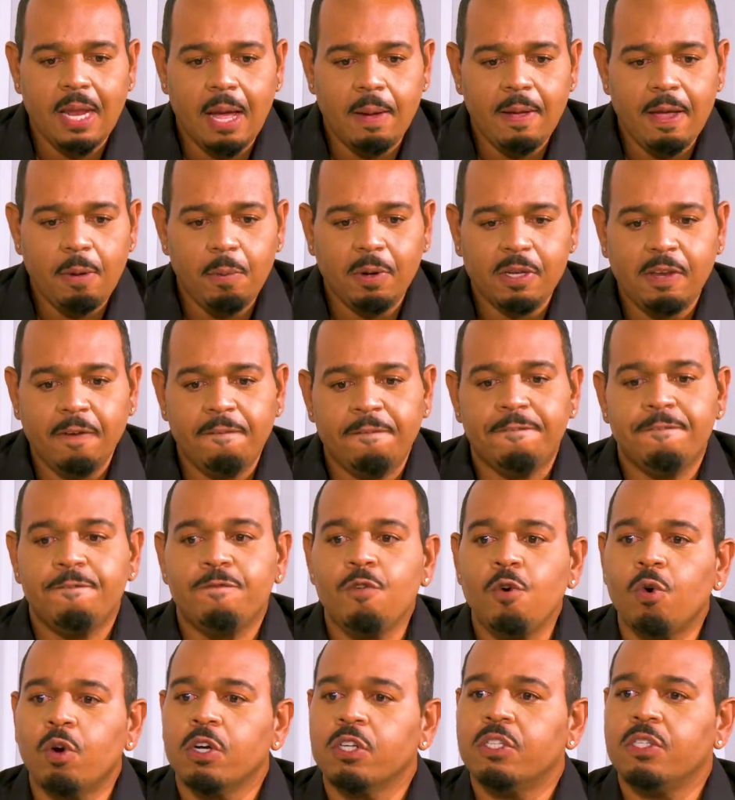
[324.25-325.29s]
it
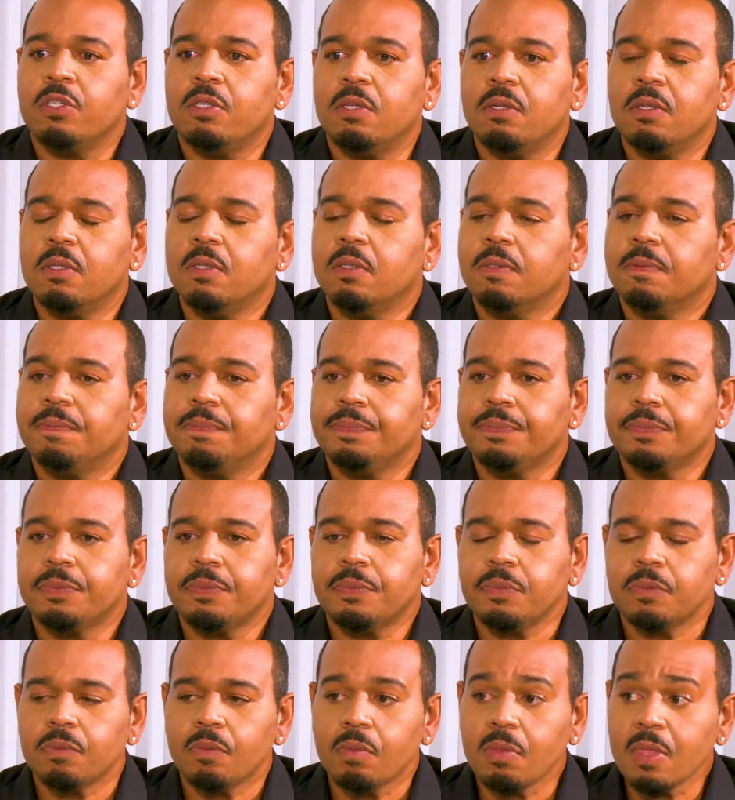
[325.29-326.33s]
forced
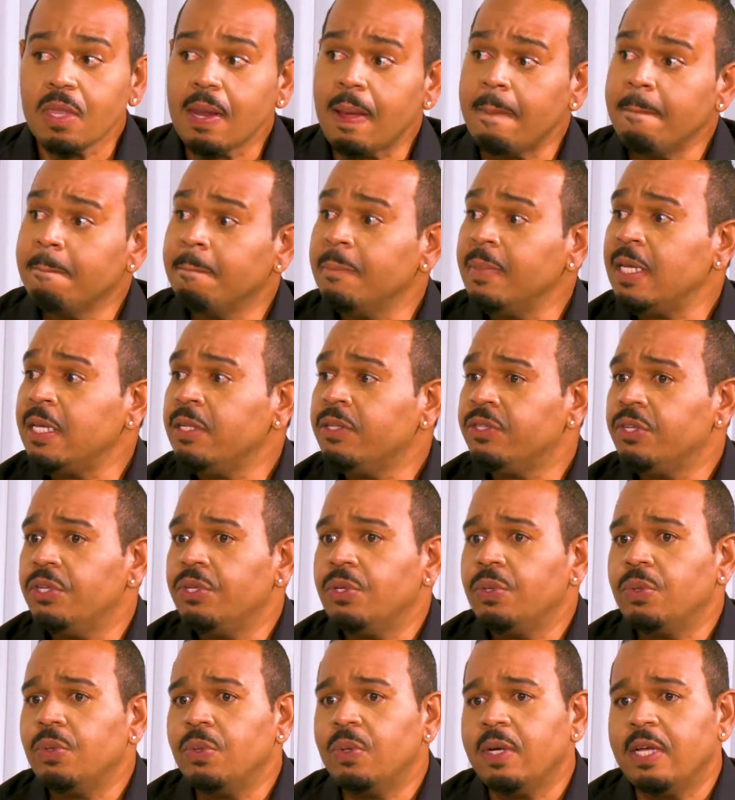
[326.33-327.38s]
me to
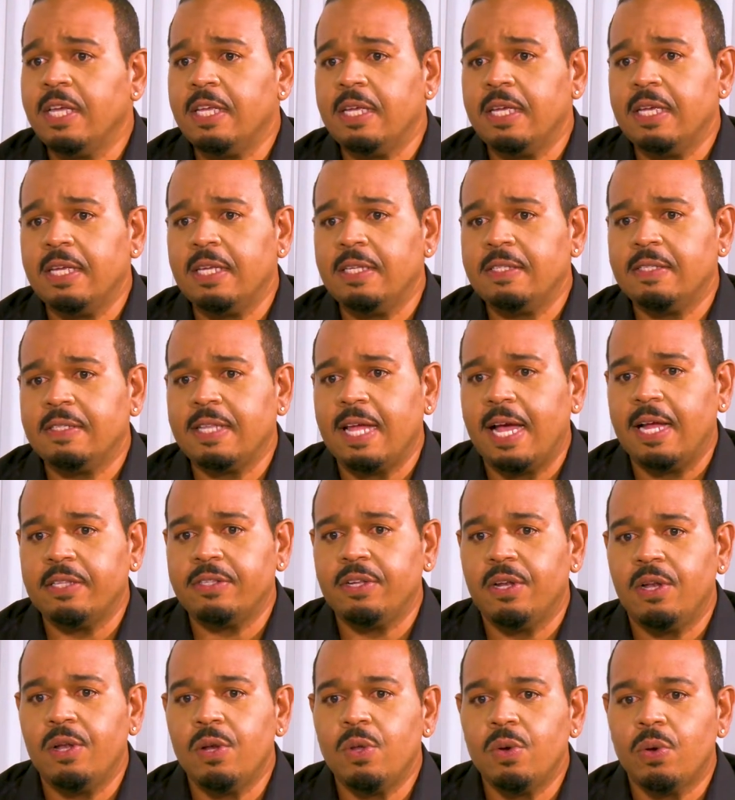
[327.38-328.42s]
do is start
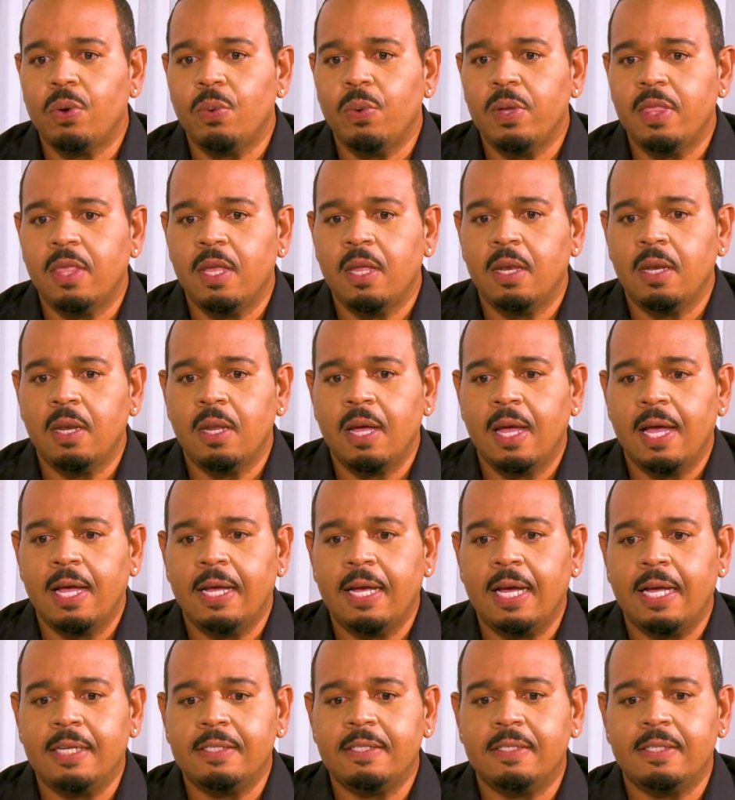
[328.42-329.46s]
to look within
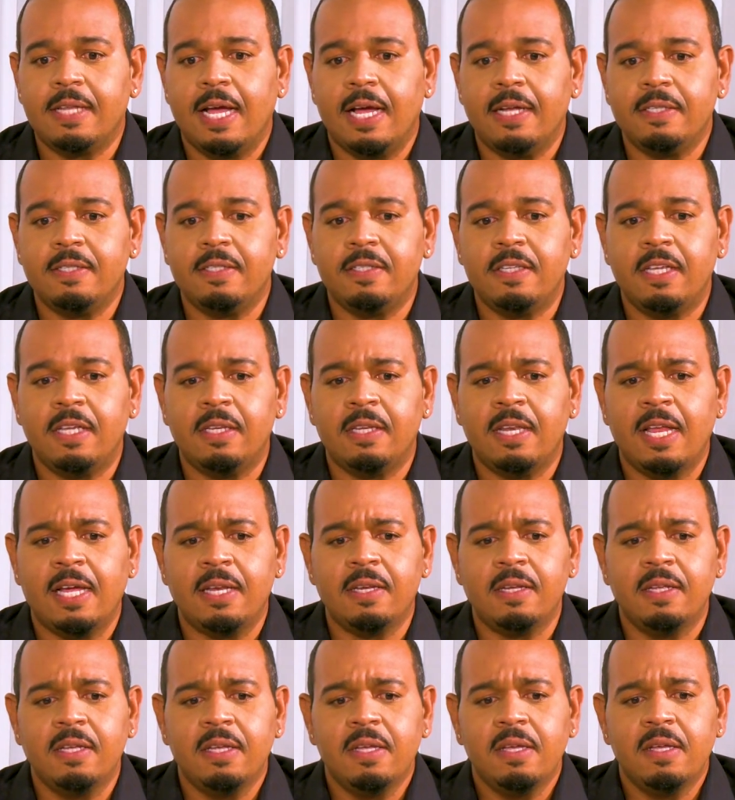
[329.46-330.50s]
and start seeing
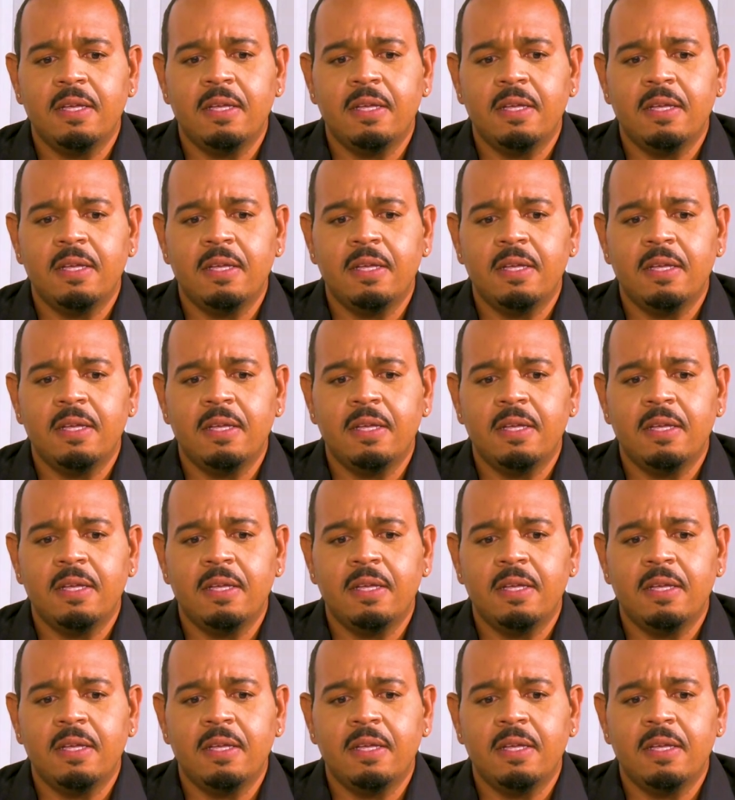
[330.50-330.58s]
that